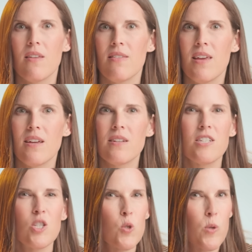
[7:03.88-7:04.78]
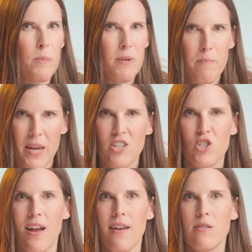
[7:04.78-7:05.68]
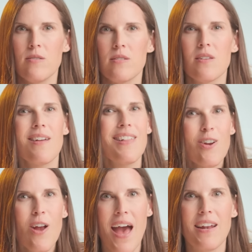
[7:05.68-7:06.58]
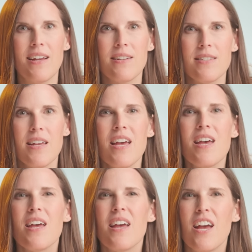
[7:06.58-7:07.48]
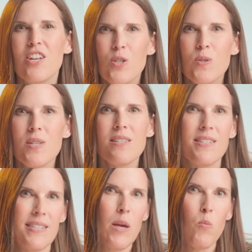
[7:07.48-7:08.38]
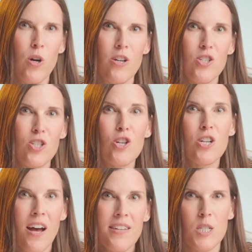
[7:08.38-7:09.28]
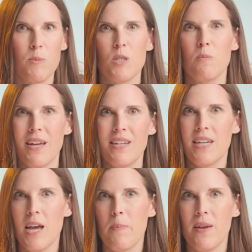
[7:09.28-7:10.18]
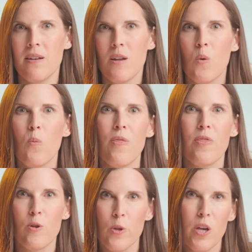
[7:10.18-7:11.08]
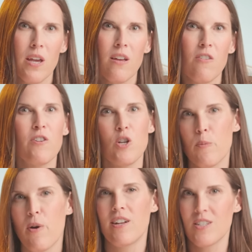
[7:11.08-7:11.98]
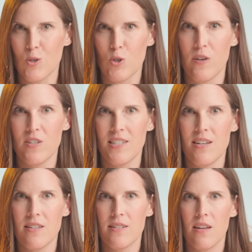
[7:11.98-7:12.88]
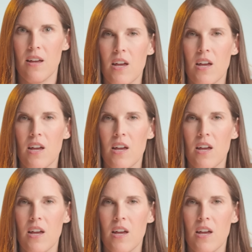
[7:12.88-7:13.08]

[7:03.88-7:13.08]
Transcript: Think descriptive page titles, clear headings, and using the same words your customers might type in when they're looking for your products or services.